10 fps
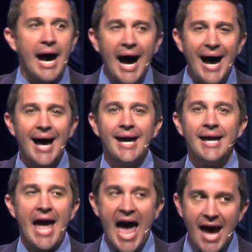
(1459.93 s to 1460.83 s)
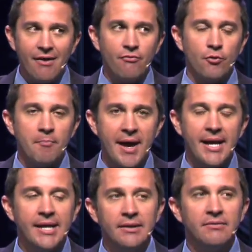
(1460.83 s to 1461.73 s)
I have
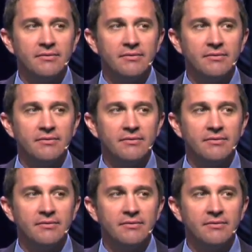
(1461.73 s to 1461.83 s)
remained